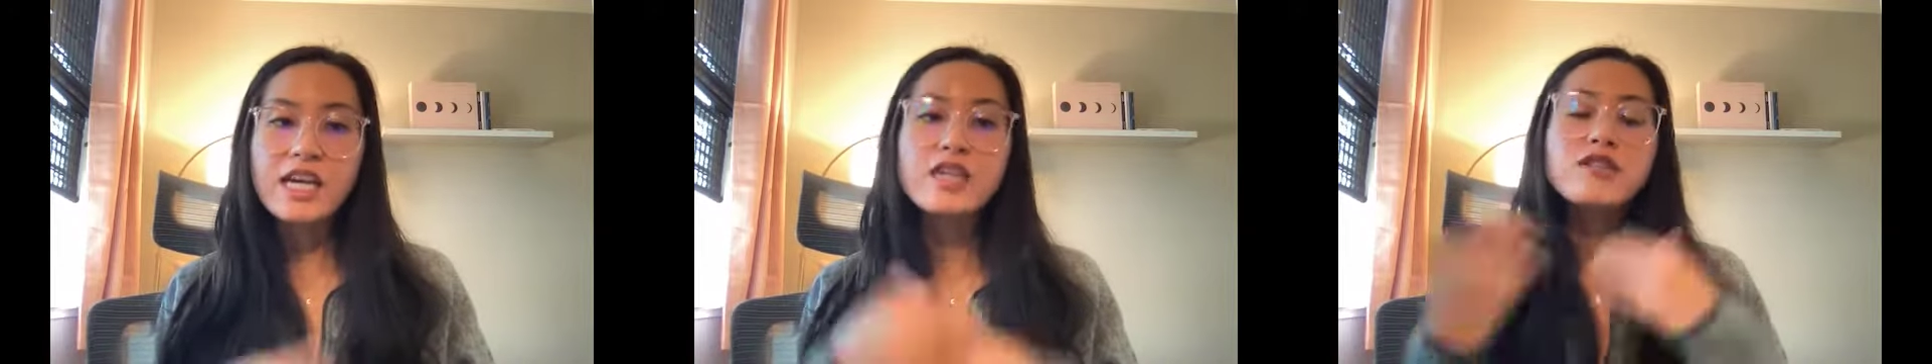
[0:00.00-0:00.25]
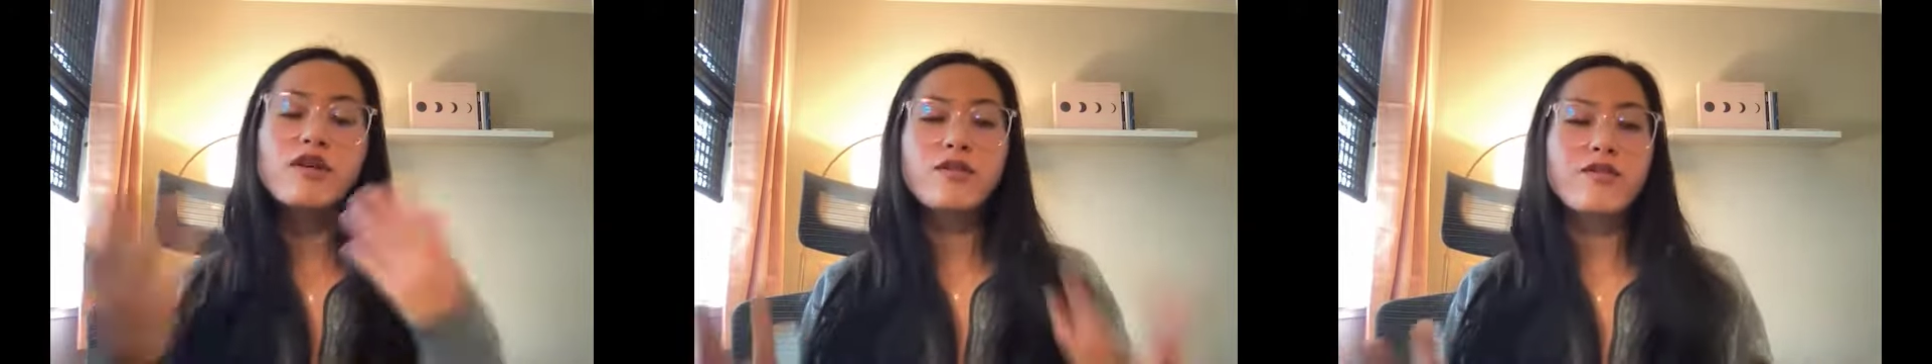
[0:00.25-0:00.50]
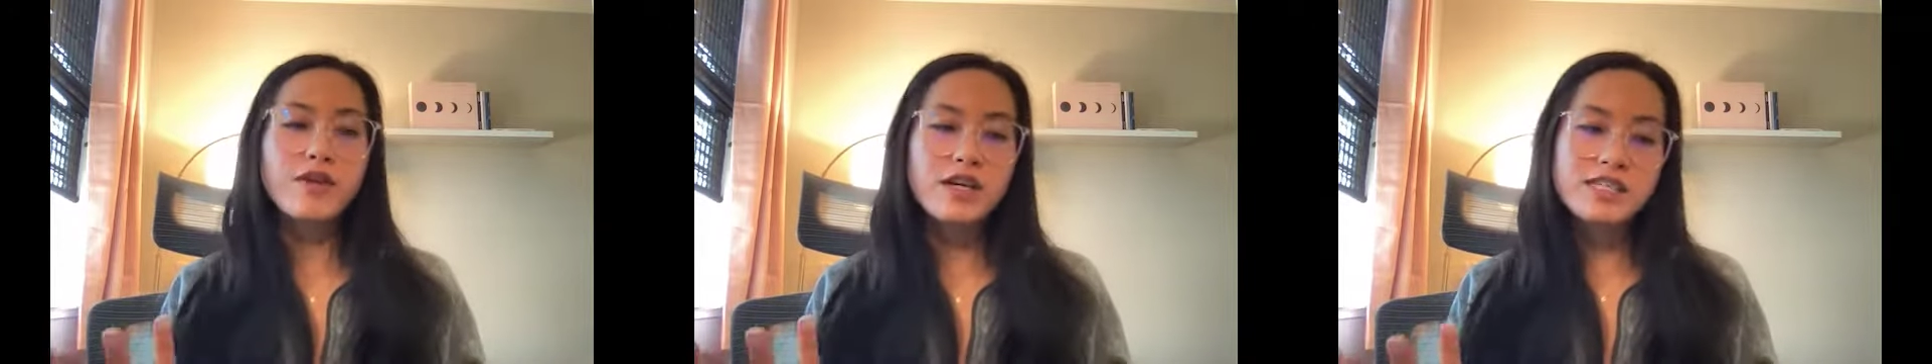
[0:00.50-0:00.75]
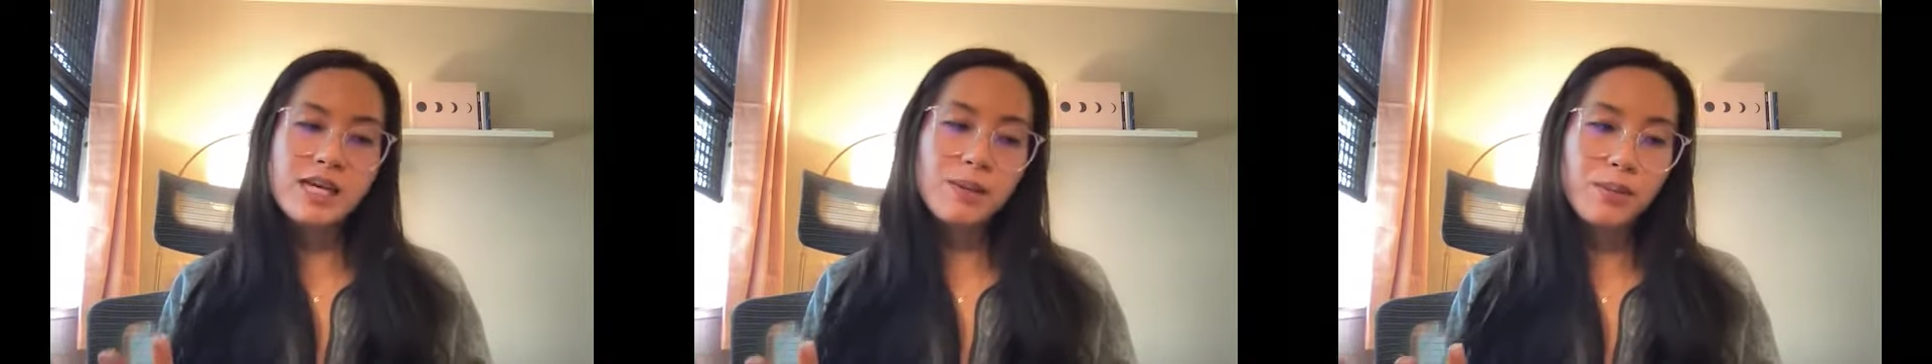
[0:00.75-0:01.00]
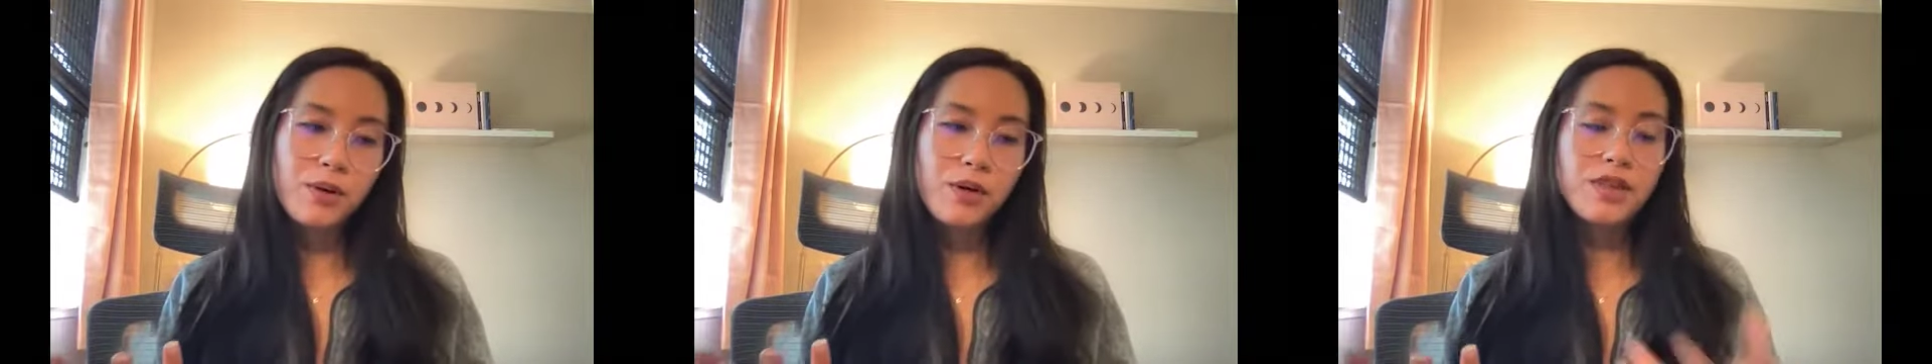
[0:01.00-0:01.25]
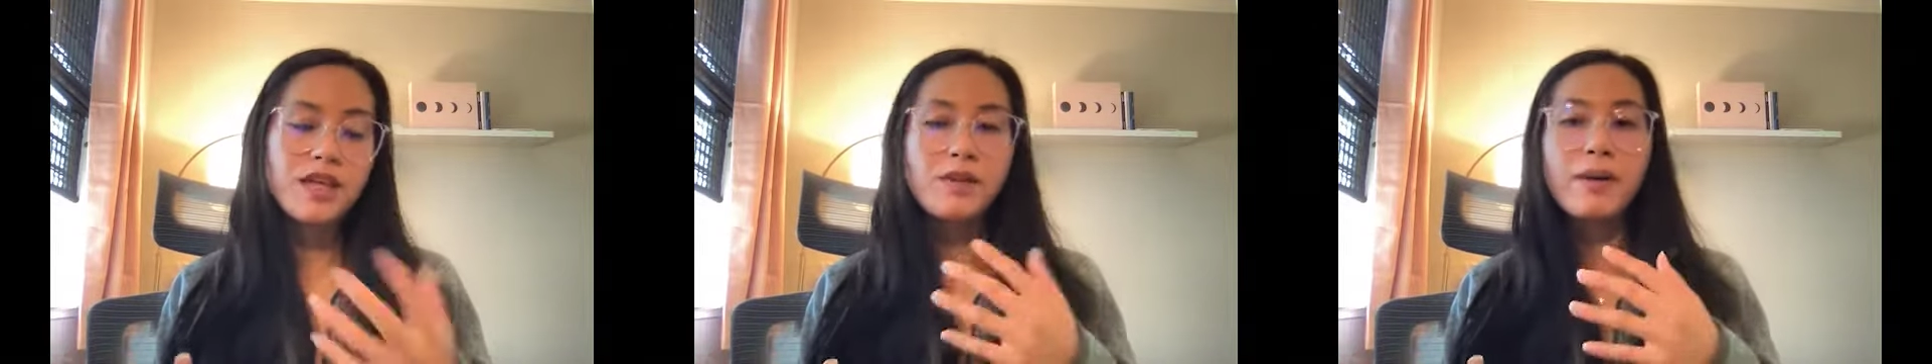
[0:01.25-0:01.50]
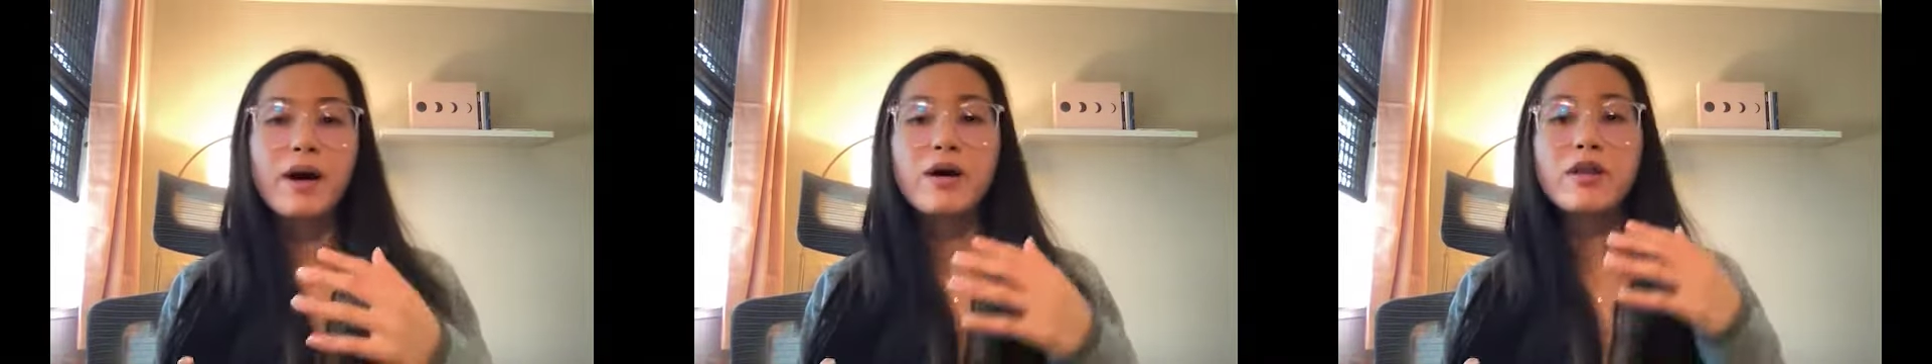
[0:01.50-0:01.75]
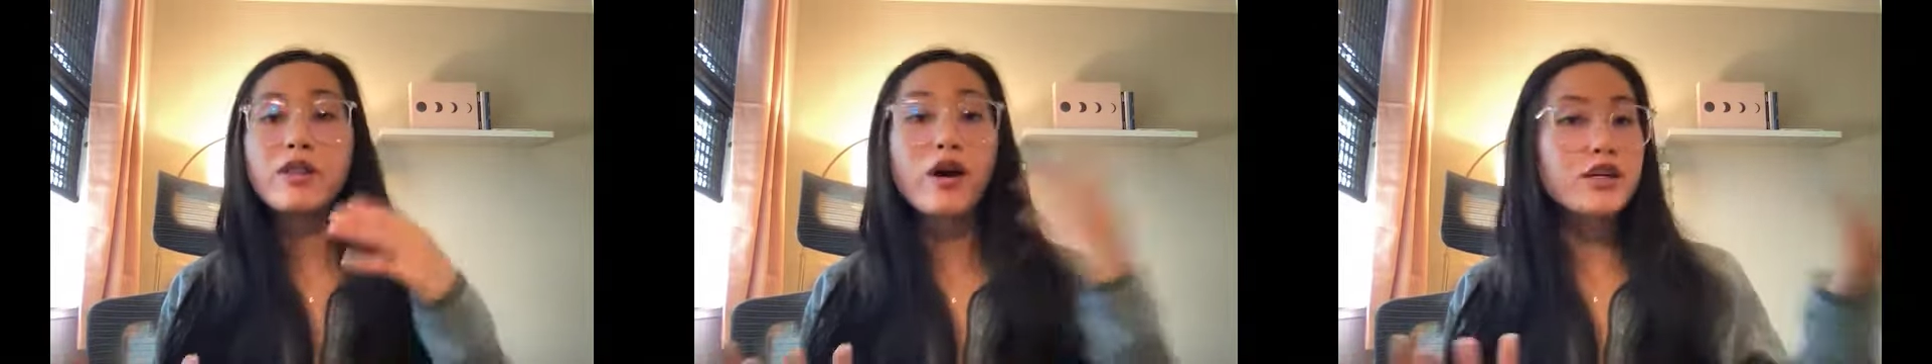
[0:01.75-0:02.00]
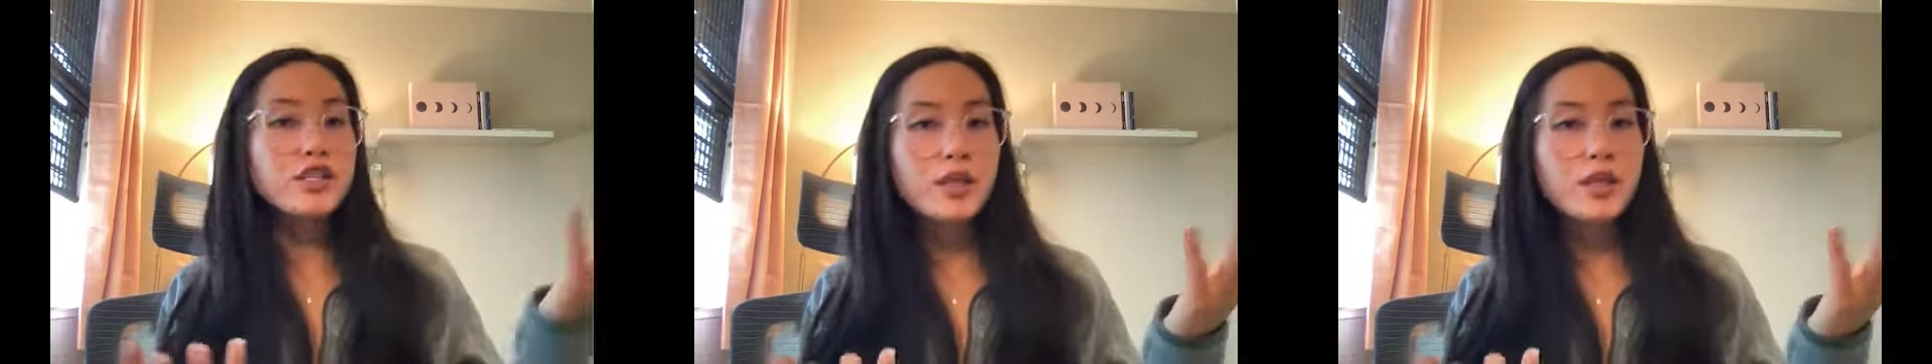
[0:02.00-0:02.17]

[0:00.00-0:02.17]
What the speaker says: So, for example, think about large